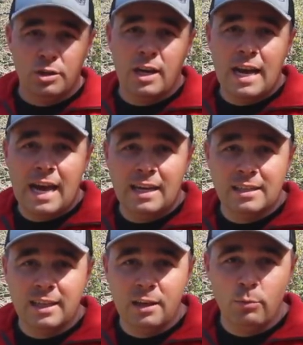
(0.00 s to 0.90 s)
try to
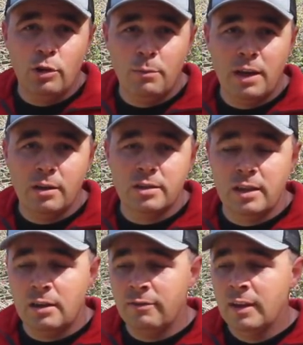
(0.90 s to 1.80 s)
isolate them, put them by
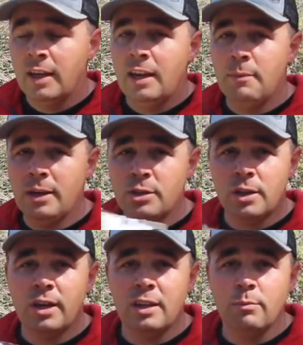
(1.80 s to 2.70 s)
themselves, and make
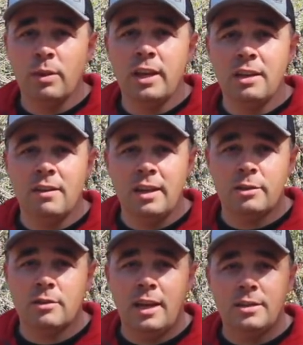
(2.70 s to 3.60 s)
sure they're getting plenty of
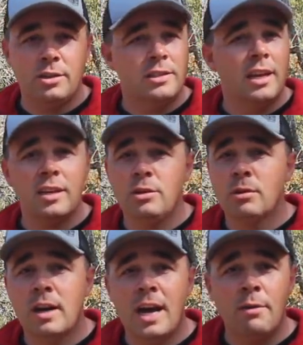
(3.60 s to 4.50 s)
electrolytes. Just like you
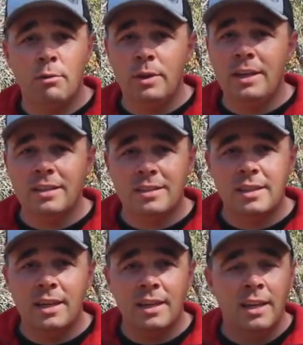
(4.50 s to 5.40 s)
or I, when we get
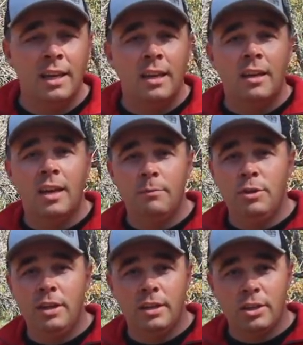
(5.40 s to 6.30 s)
sick,
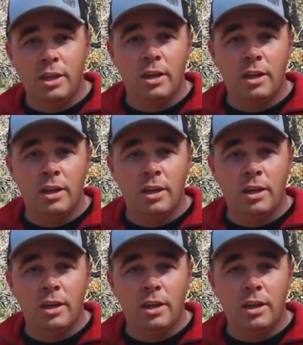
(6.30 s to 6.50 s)
you